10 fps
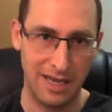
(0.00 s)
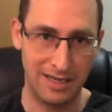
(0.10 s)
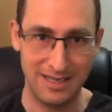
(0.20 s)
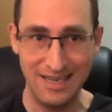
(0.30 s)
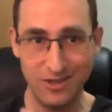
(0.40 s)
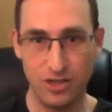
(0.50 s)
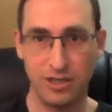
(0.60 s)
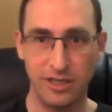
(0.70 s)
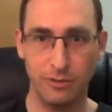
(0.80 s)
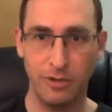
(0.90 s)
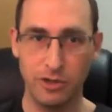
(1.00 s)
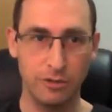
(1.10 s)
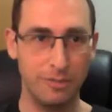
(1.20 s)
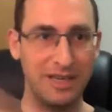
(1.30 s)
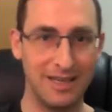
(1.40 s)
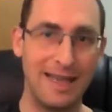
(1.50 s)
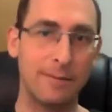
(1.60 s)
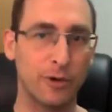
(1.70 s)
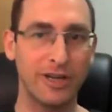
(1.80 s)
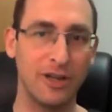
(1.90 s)
And essentially, we should be
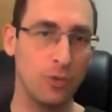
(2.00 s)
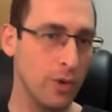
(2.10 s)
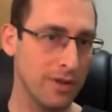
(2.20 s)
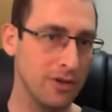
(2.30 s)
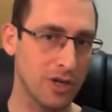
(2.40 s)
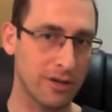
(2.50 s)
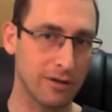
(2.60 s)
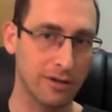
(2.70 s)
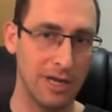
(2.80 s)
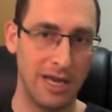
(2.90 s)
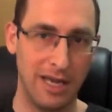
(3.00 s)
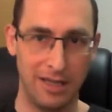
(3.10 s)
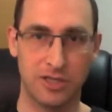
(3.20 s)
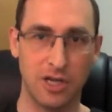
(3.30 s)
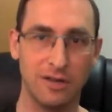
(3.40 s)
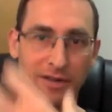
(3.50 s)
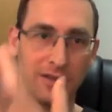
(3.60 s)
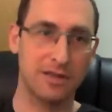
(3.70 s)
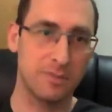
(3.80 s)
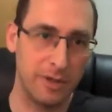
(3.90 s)
collaborating with each other in
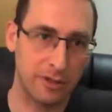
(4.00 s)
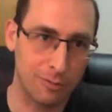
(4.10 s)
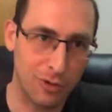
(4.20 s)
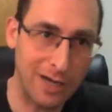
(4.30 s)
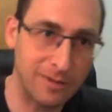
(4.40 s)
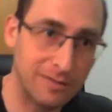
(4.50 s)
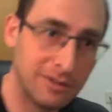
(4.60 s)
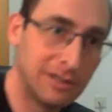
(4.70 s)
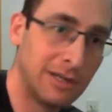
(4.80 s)
solving this bigger problem.